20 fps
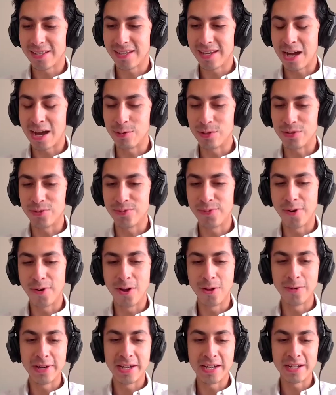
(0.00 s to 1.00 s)
was
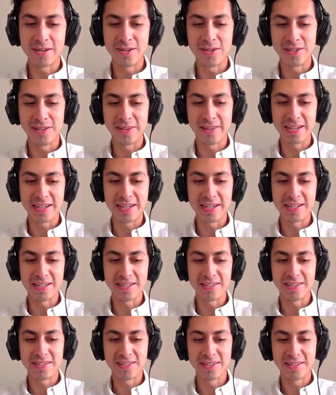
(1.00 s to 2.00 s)
following all
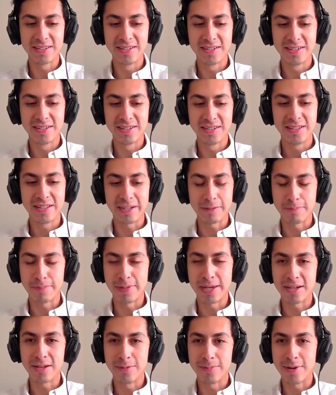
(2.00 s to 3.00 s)
this like
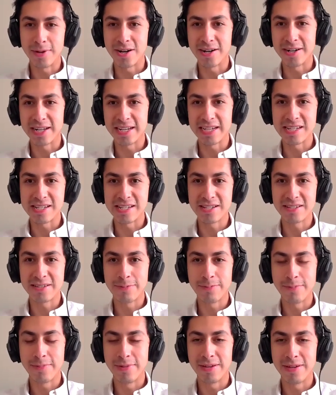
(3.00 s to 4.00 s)
pickup
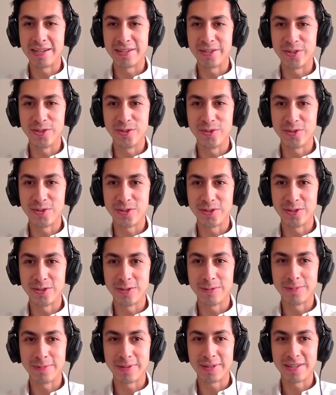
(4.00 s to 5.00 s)
artists and
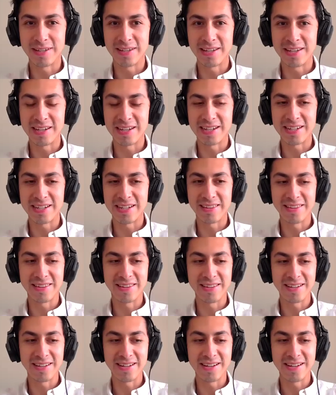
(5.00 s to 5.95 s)
YouTube, and